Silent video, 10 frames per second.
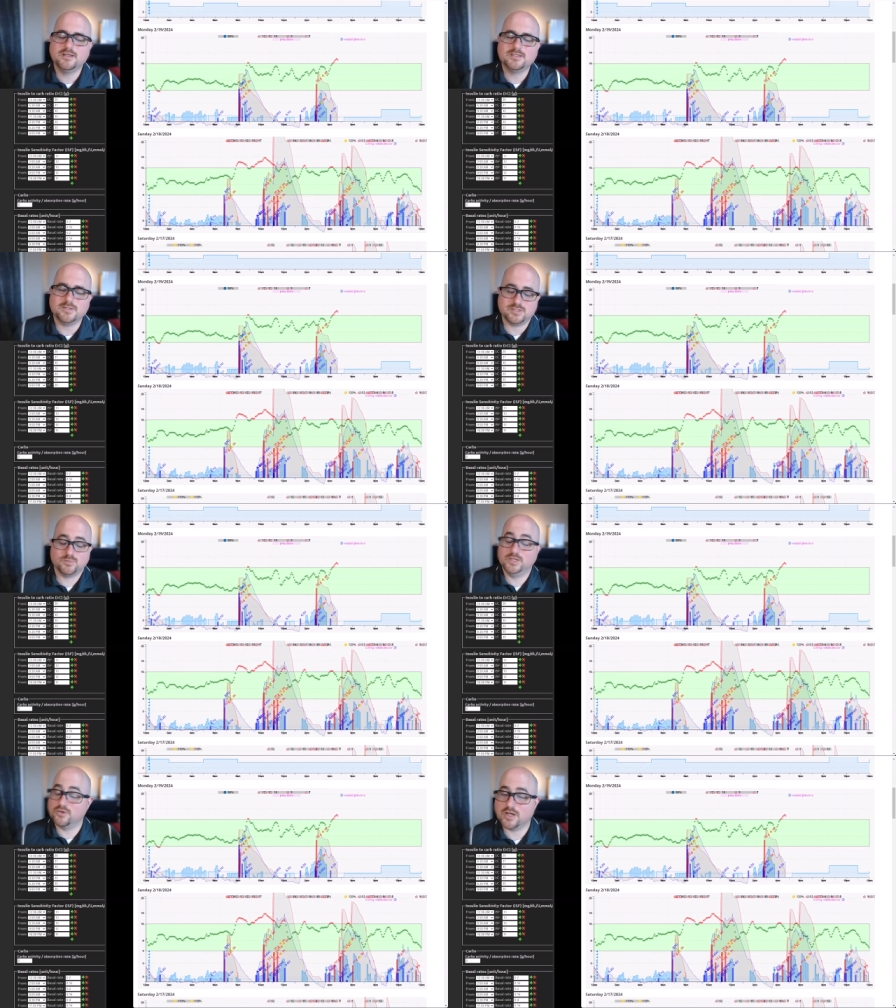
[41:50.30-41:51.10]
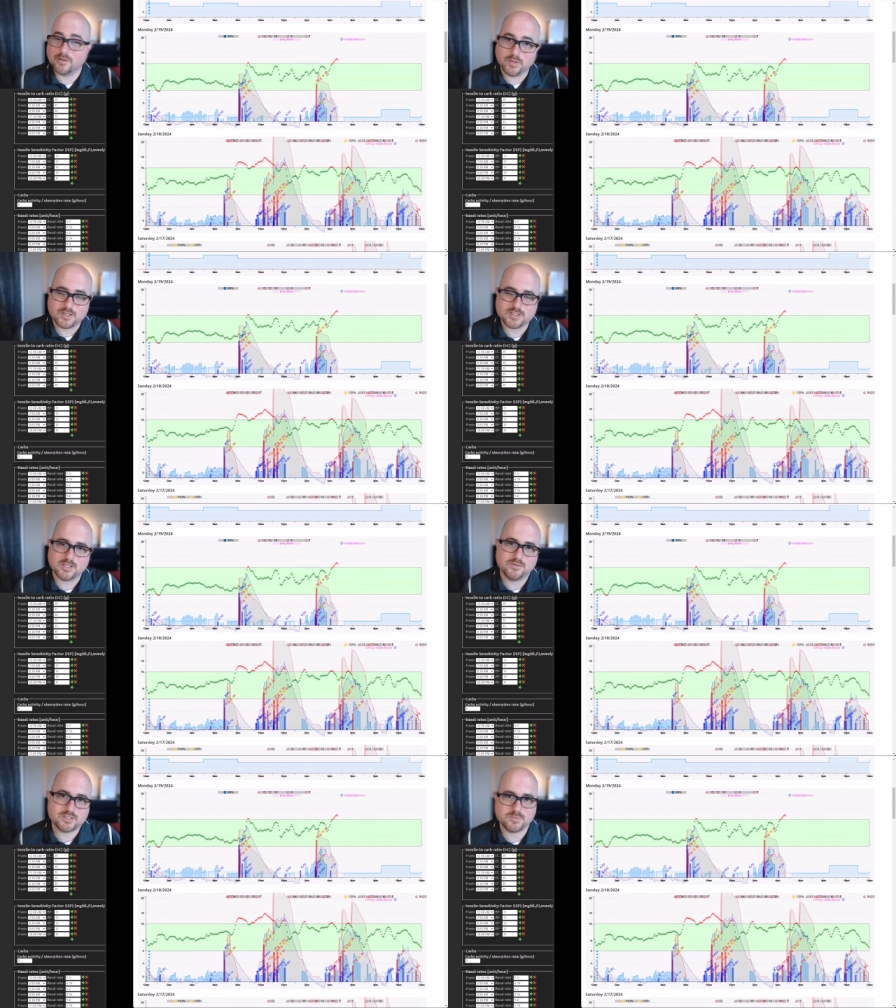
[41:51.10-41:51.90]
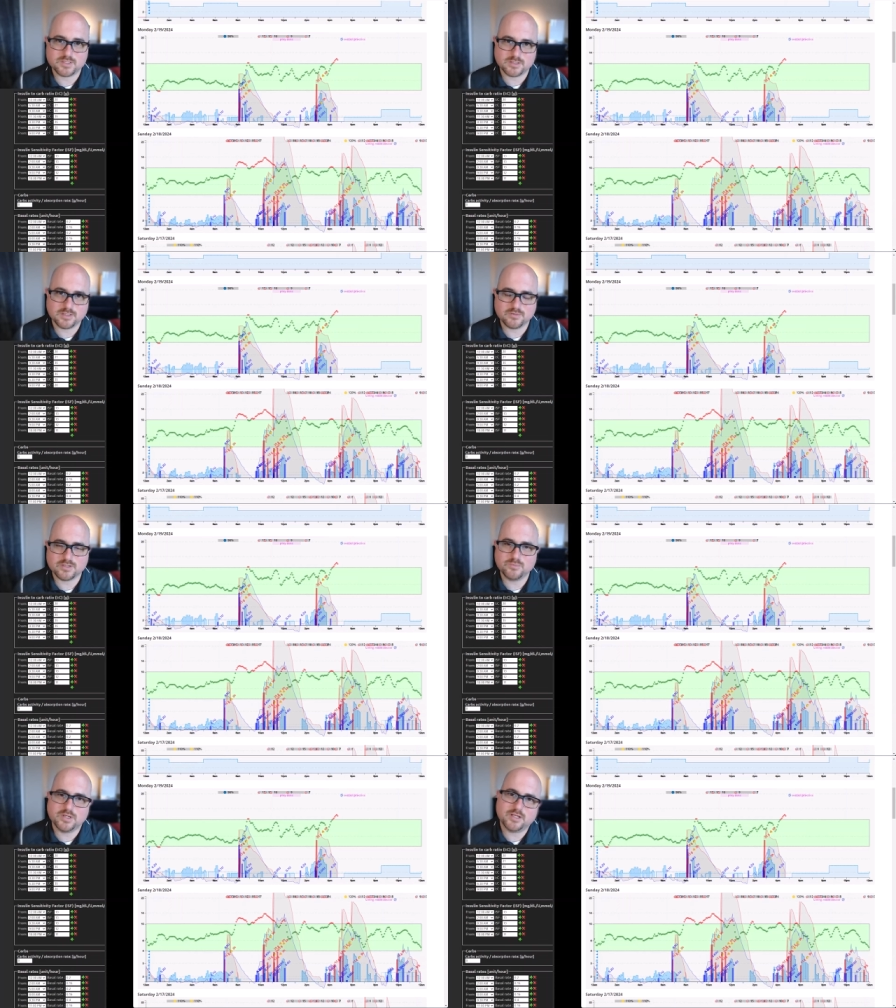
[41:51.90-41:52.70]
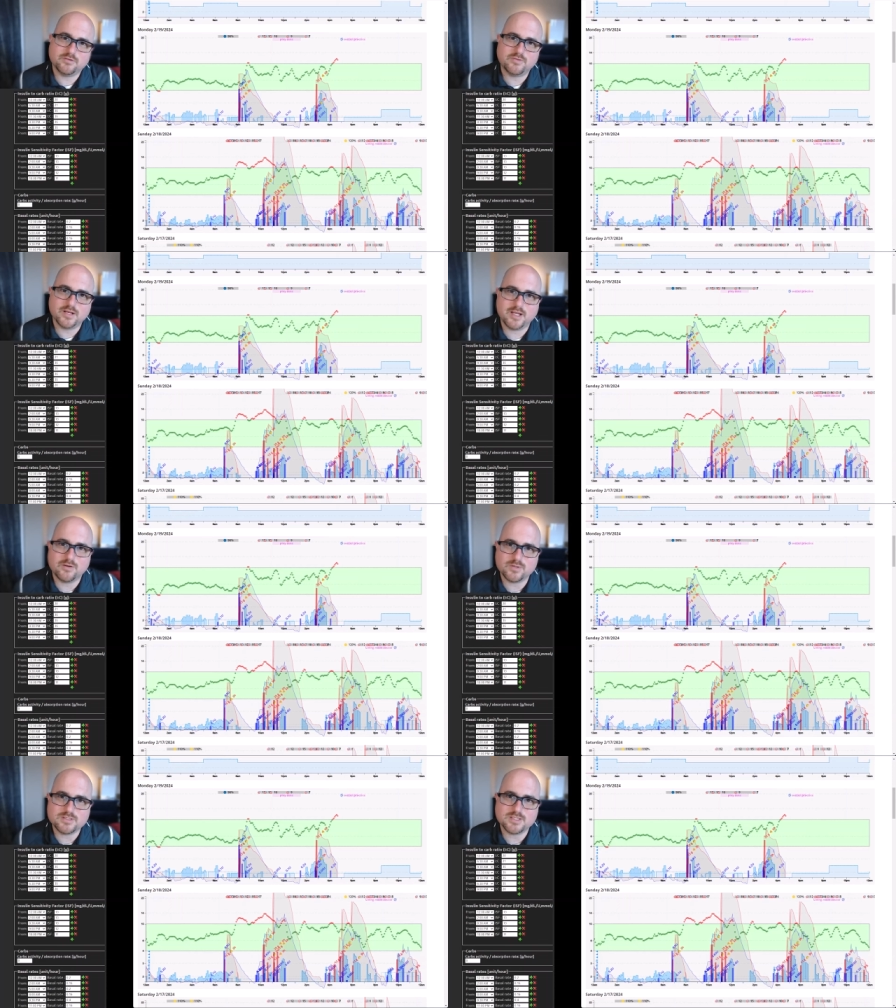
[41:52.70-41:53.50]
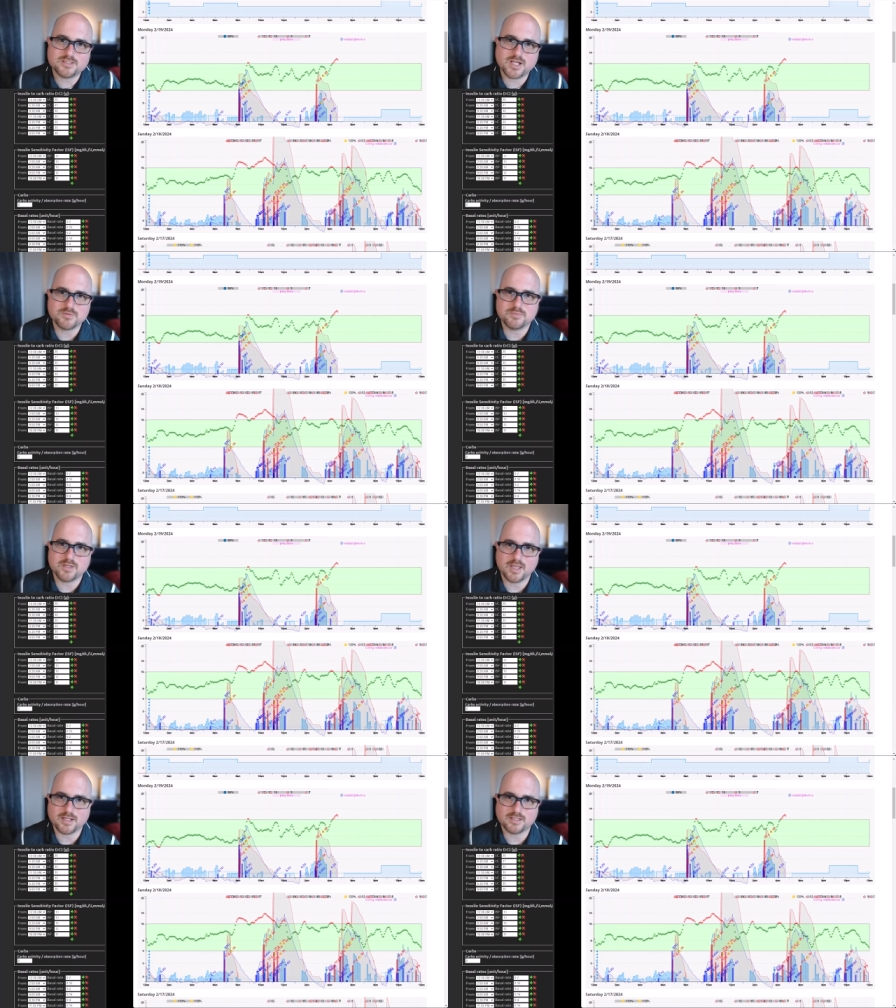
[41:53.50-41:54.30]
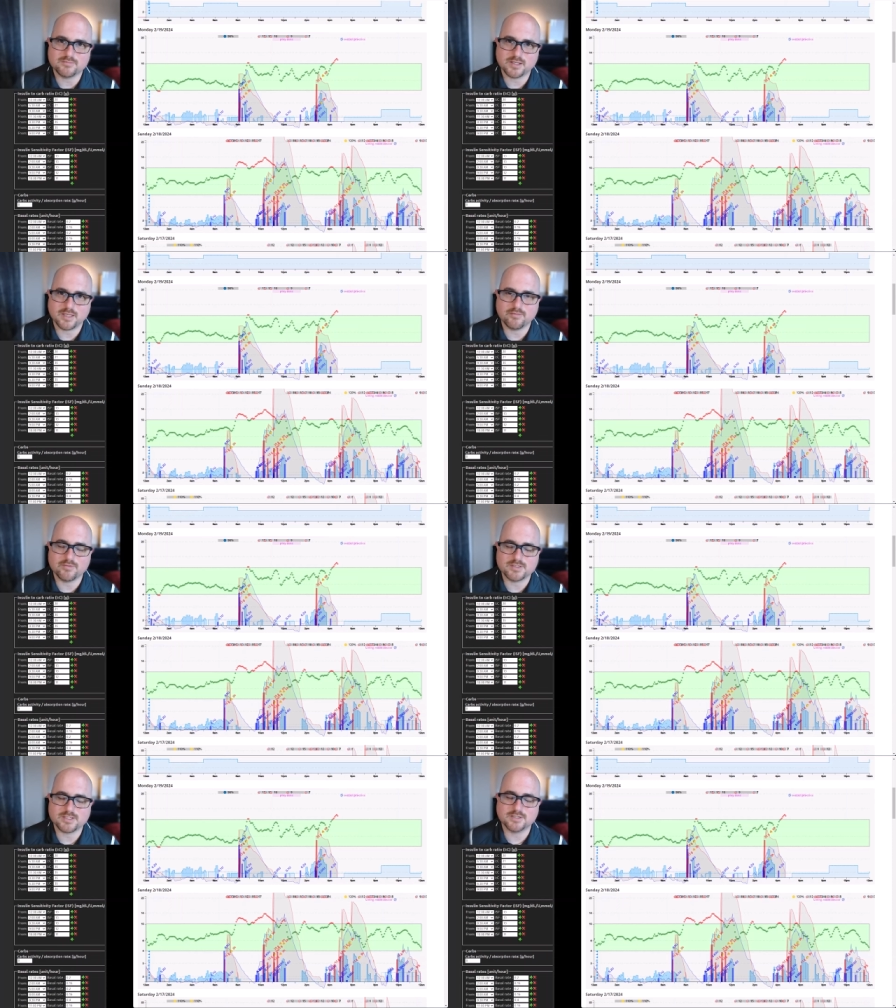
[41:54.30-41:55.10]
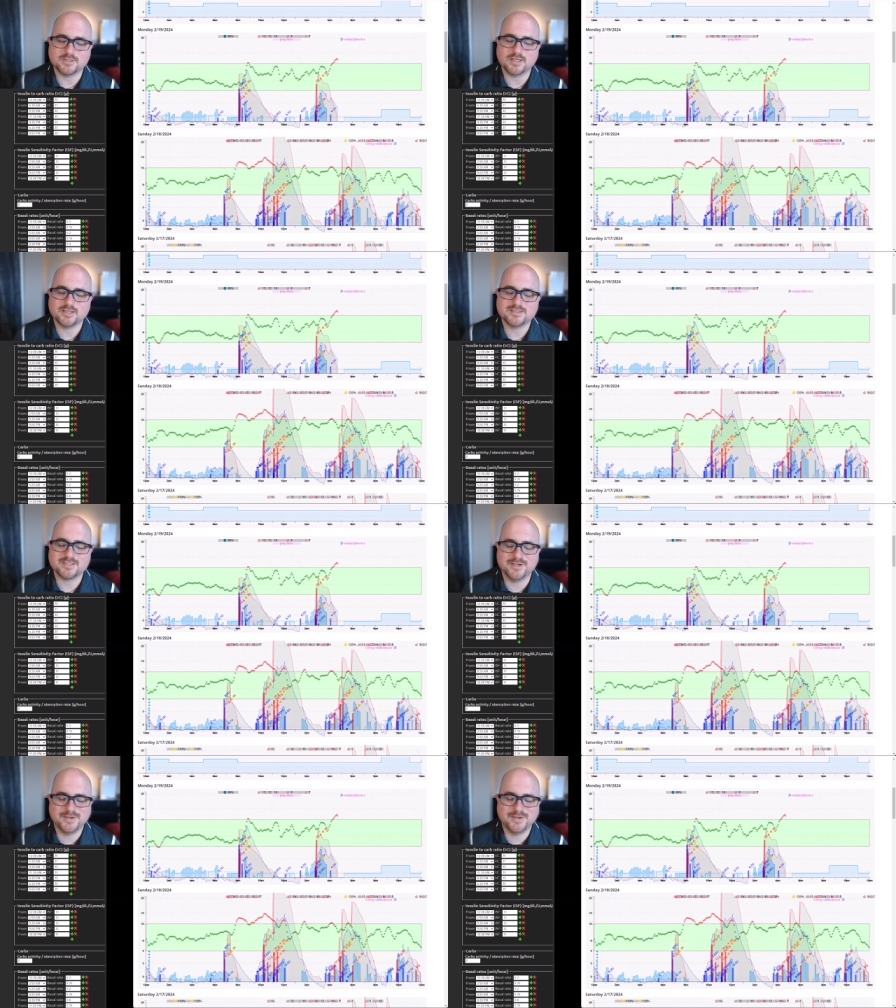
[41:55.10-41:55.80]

His real carb ratio is much lower, but you'll find out once he stops being active, like every single day. So.